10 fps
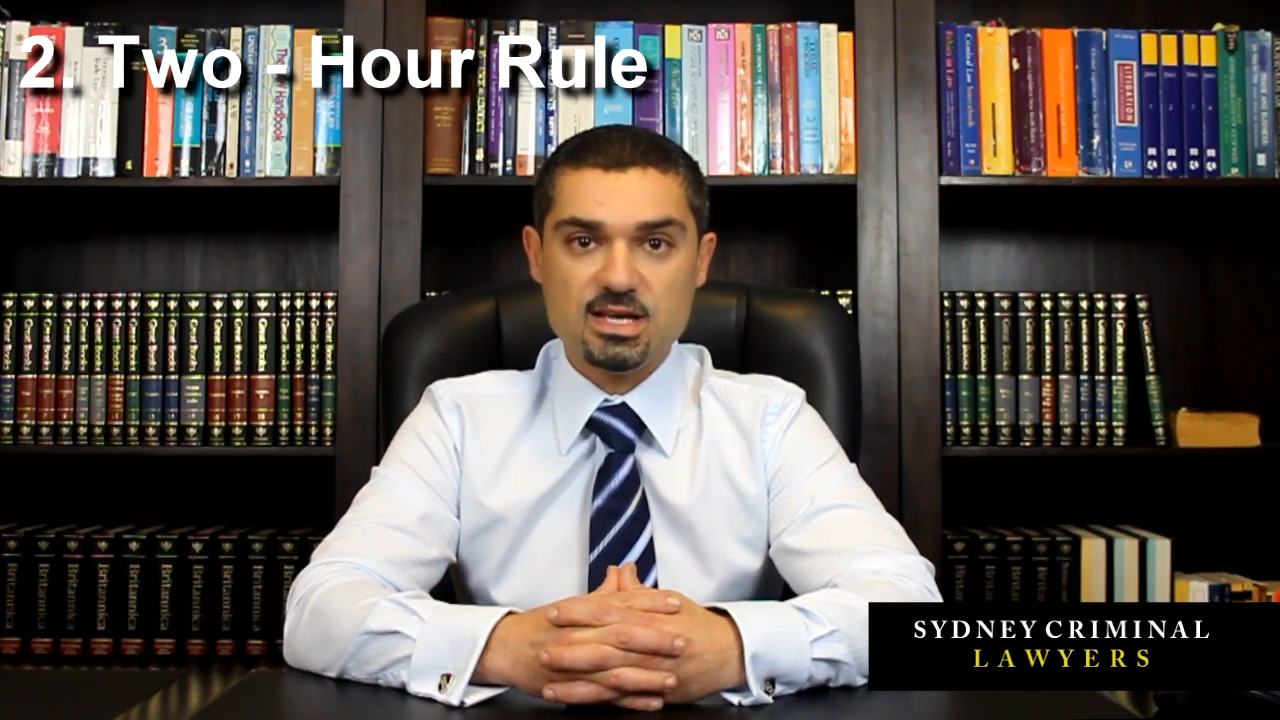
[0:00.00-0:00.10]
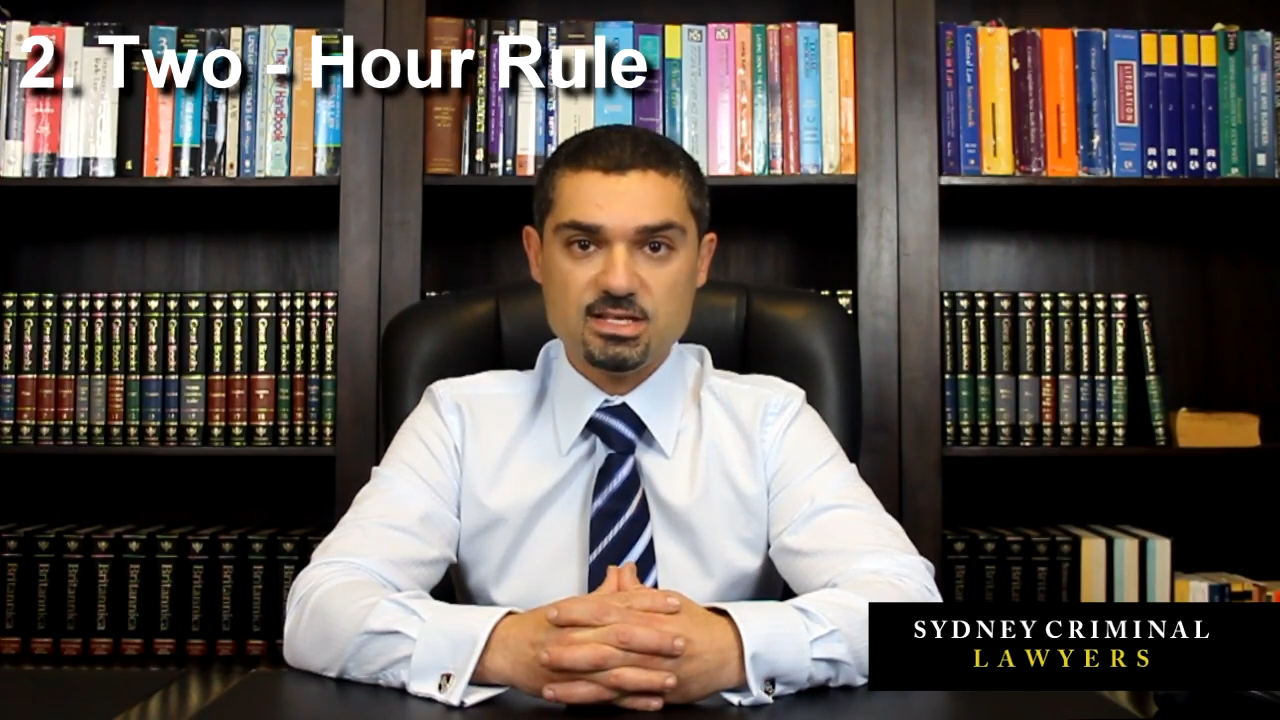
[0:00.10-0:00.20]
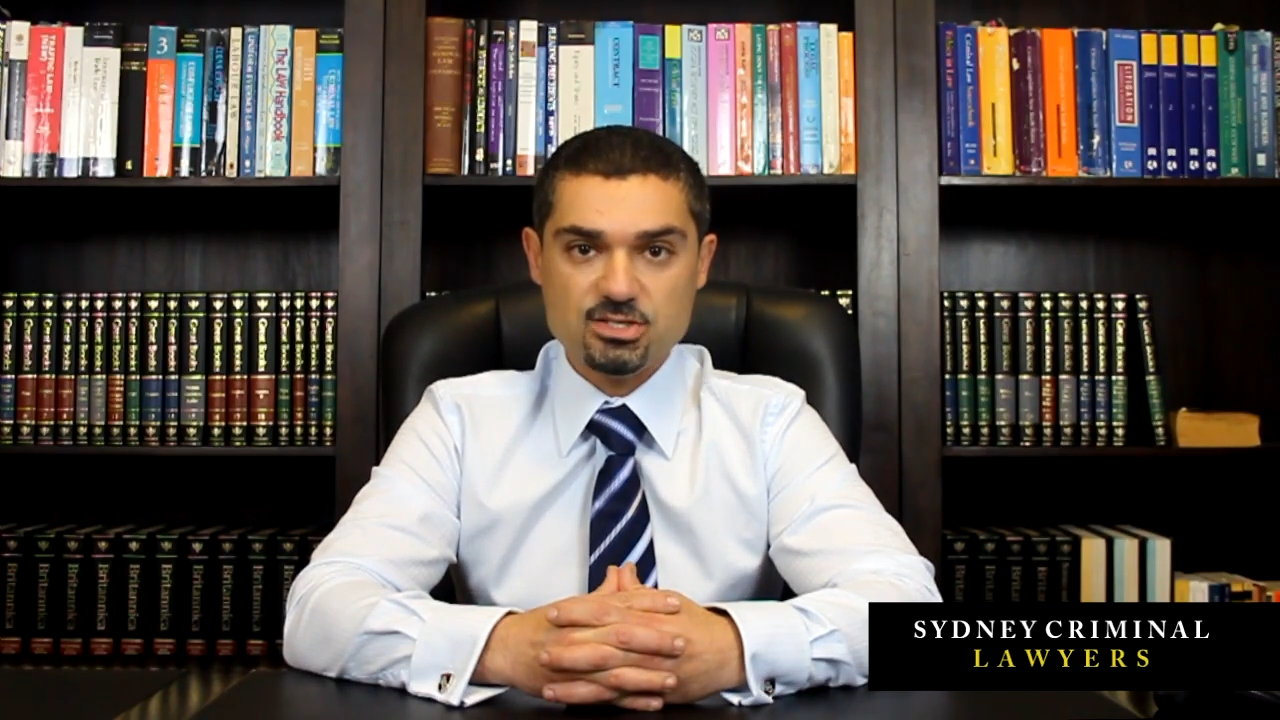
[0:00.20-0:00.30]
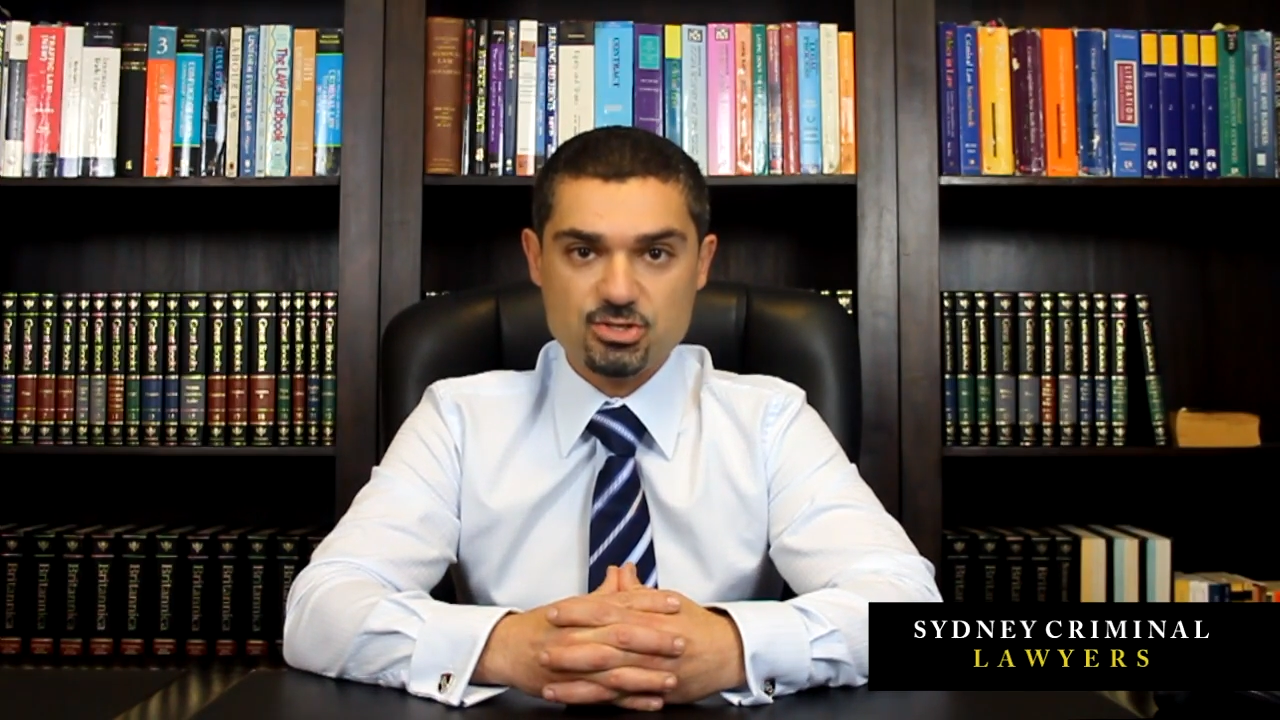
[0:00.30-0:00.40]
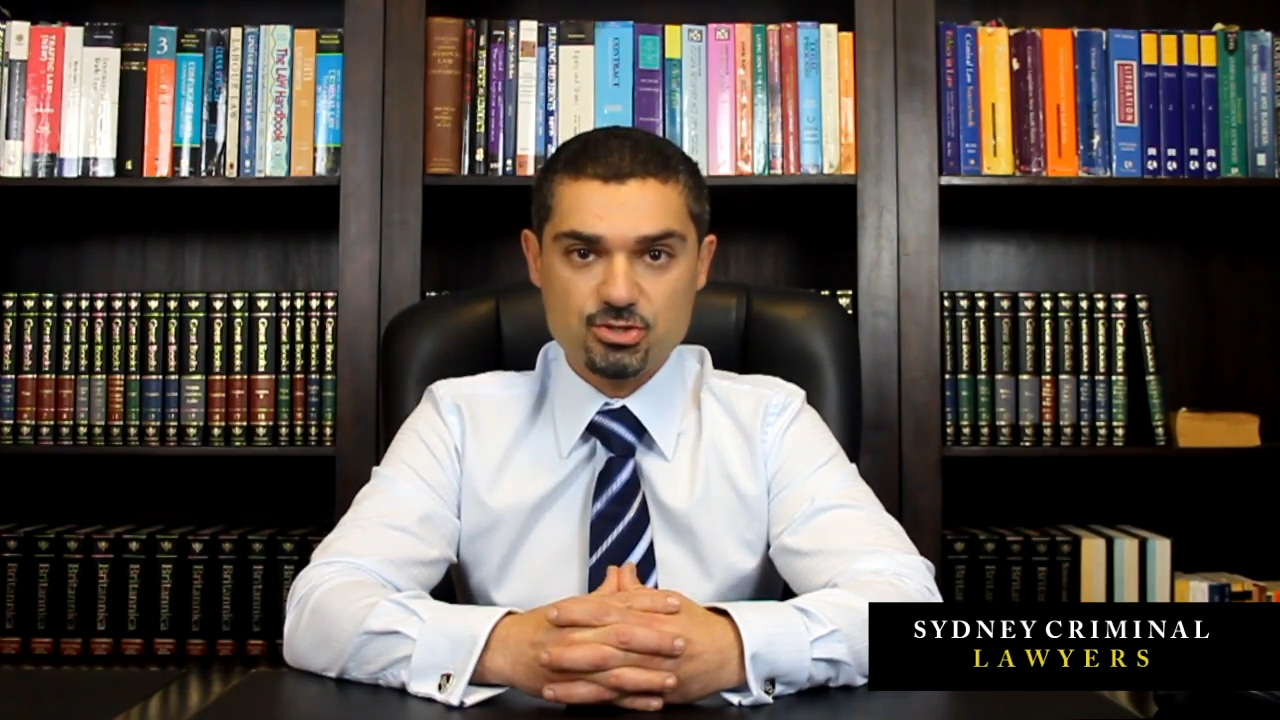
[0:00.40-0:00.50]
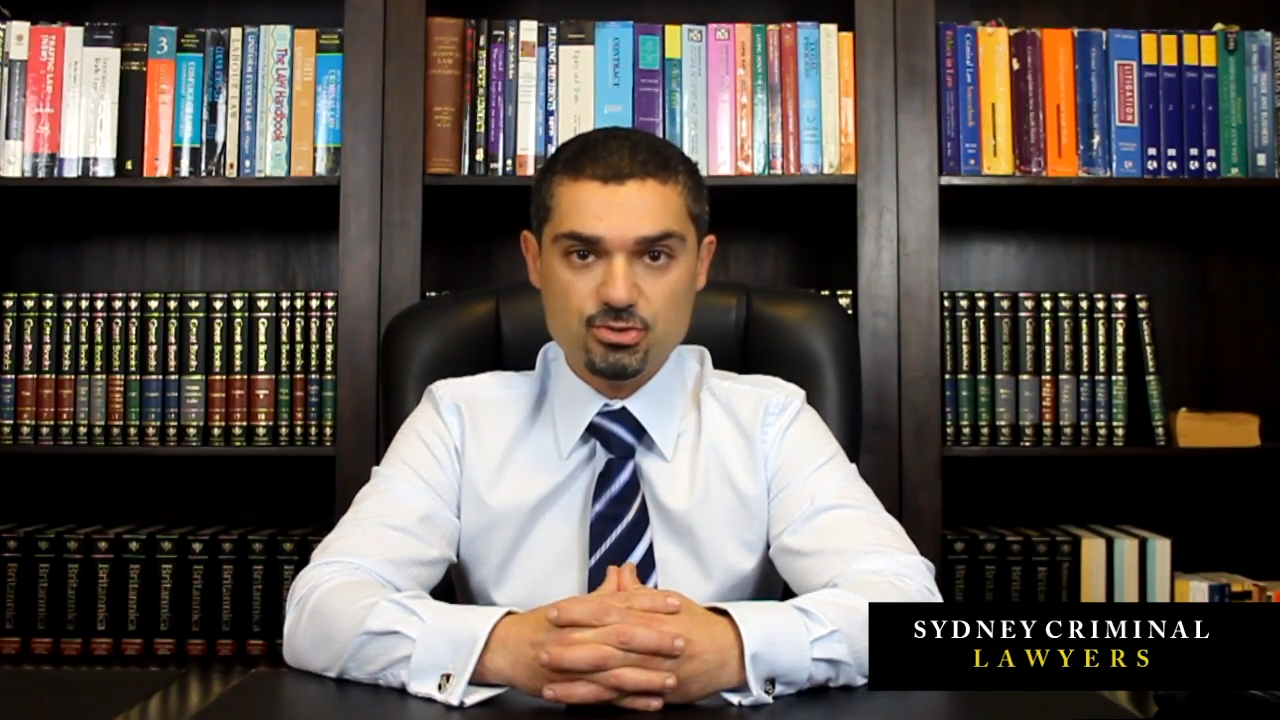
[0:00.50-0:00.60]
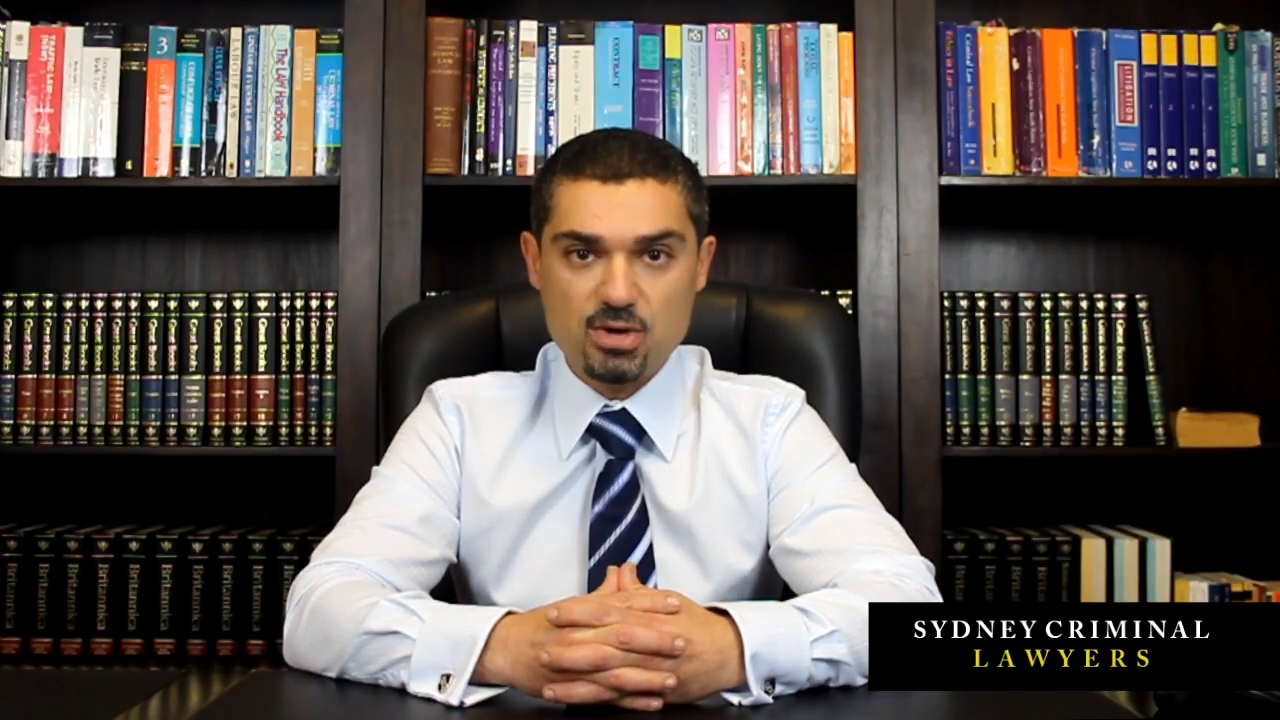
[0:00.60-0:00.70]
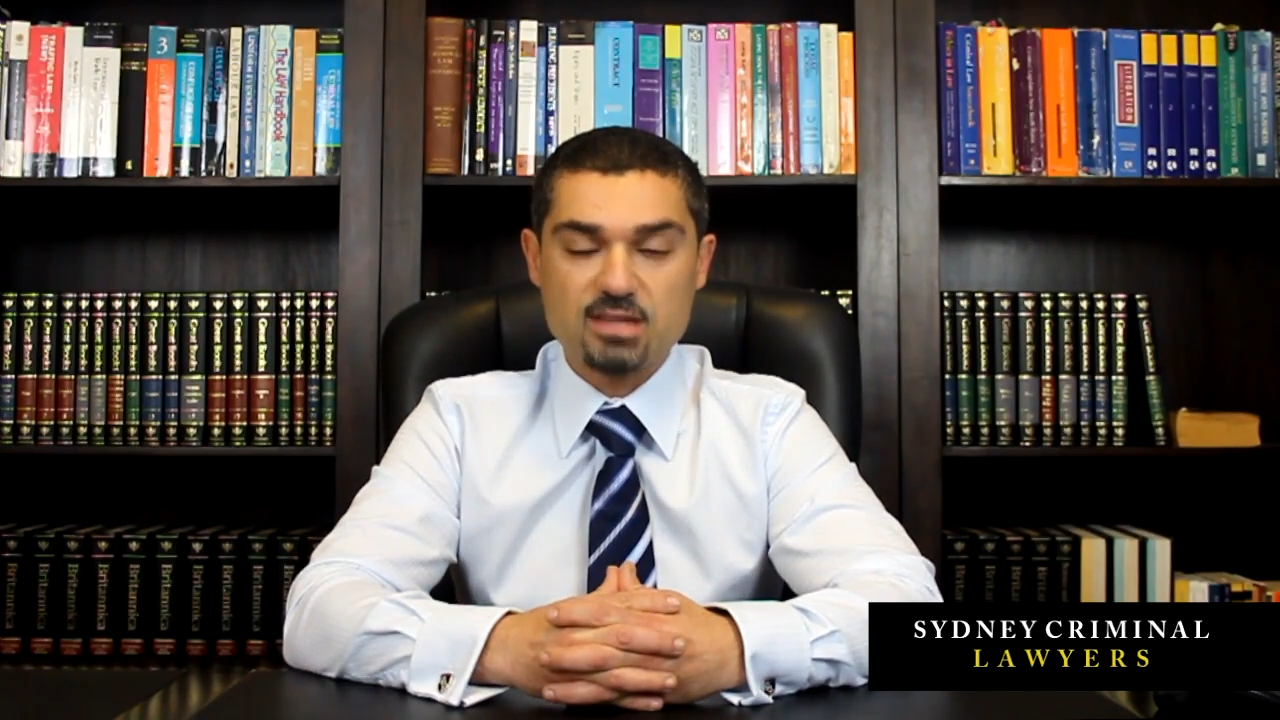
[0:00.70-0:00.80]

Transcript: test you